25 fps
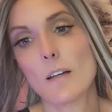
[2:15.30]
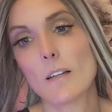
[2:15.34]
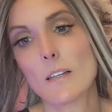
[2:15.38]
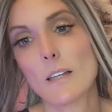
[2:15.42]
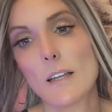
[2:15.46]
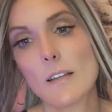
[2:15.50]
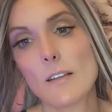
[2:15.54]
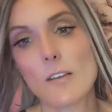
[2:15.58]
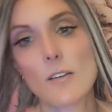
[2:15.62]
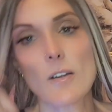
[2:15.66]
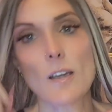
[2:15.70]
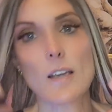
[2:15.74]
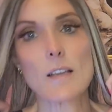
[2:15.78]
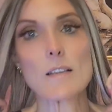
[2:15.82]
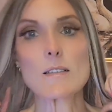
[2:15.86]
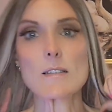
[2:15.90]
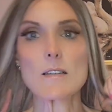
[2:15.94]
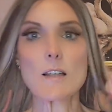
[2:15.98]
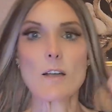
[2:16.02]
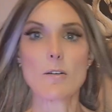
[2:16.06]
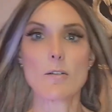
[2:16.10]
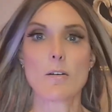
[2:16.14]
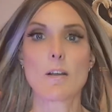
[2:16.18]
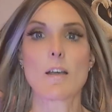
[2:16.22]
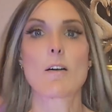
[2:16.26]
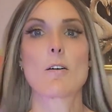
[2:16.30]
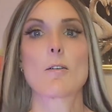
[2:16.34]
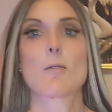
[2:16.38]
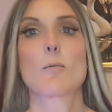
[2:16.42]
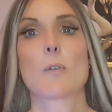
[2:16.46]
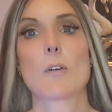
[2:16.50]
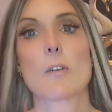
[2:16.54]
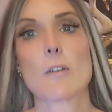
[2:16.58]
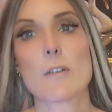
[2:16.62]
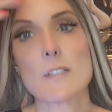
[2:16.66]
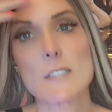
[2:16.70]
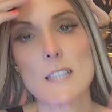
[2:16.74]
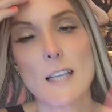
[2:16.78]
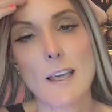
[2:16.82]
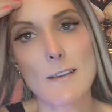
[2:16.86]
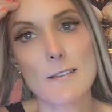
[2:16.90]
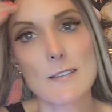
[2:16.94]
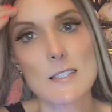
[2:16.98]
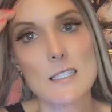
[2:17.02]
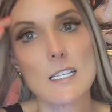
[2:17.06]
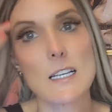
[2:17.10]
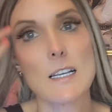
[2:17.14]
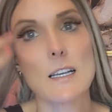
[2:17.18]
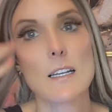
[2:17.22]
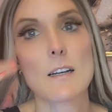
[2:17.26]
I'll let you guys know how it works. I've
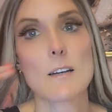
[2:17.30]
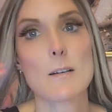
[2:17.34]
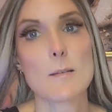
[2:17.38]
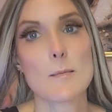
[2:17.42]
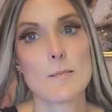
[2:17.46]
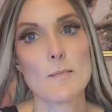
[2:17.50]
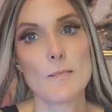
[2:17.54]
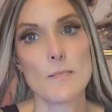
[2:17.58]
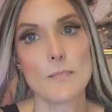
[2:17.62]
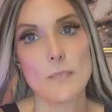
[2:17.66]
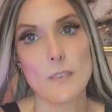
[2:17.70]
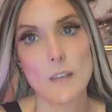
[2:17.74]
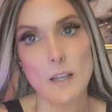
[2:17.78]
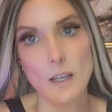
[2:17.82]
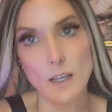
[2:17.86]
seen them.